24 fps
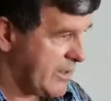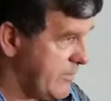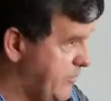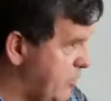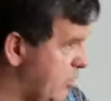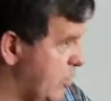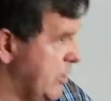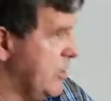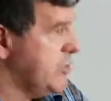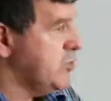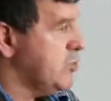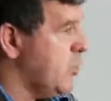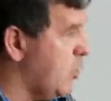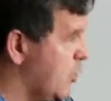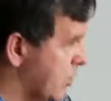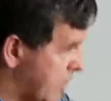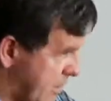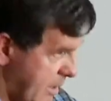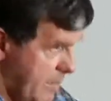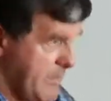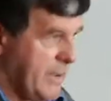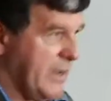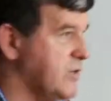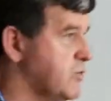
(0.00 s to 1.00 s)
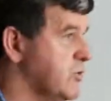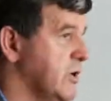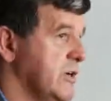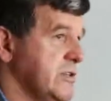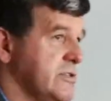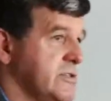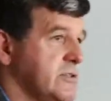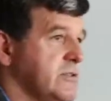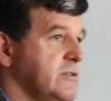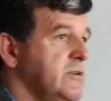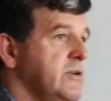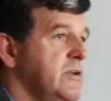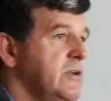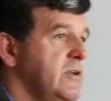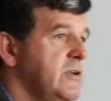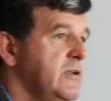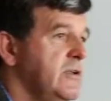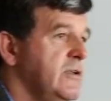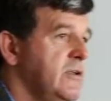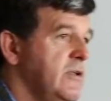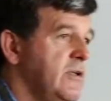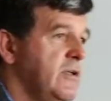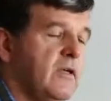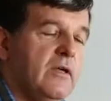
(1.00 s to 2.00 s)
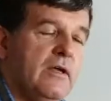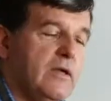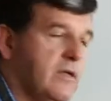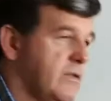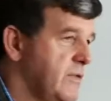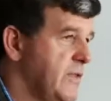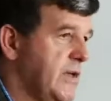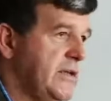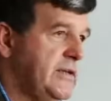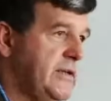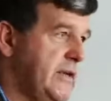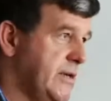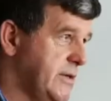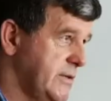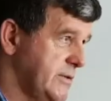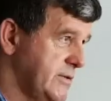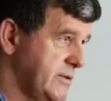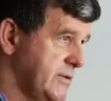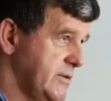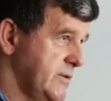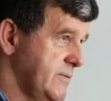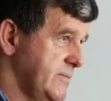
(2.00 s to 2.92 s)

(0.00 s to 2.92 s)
If you want to talk, come back to us. They didn't.